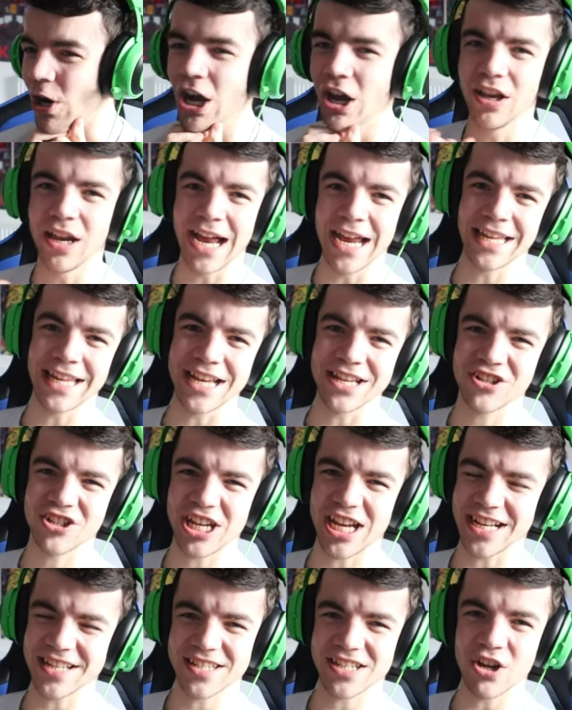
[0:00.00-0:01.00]
Well, I guess
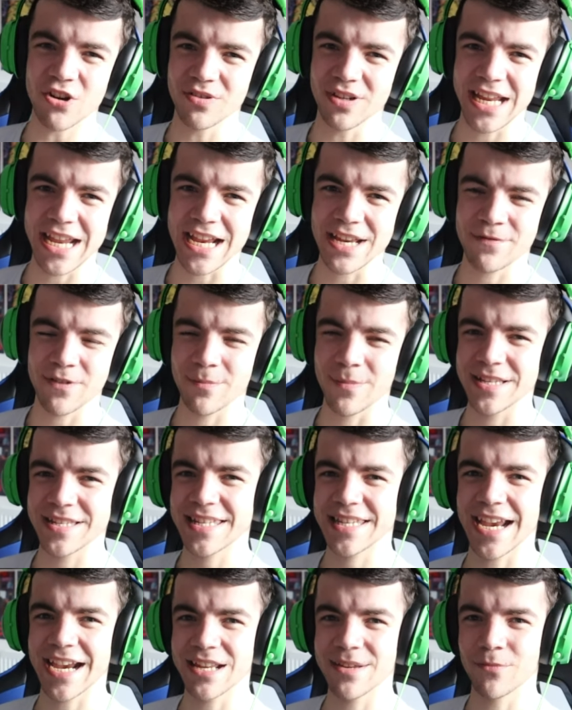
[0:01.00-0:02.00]
she has no need for
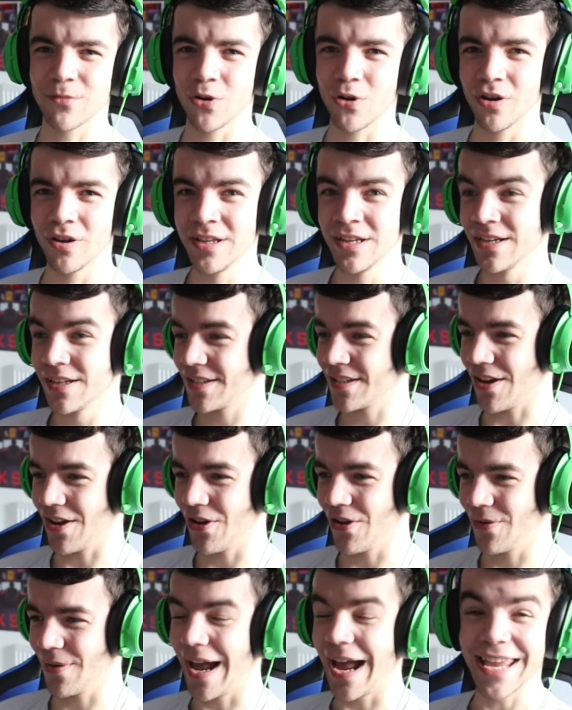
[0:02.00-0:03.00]
Misty anymore.
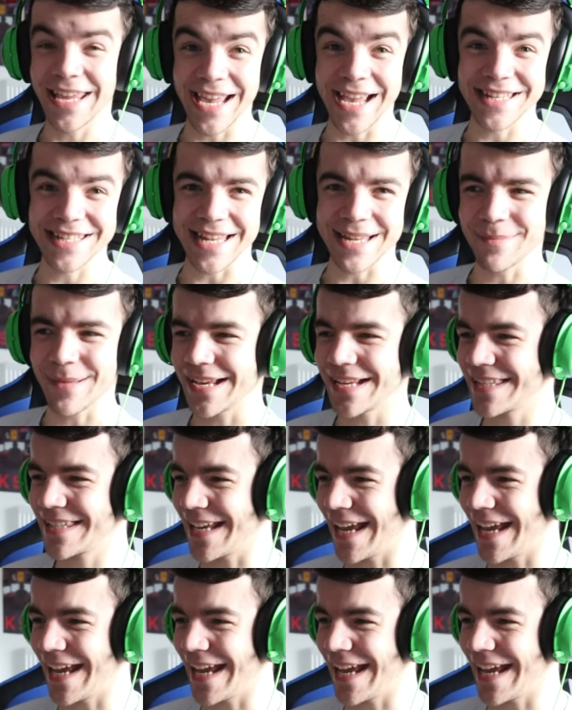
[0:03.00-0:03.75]
So, I guess that makes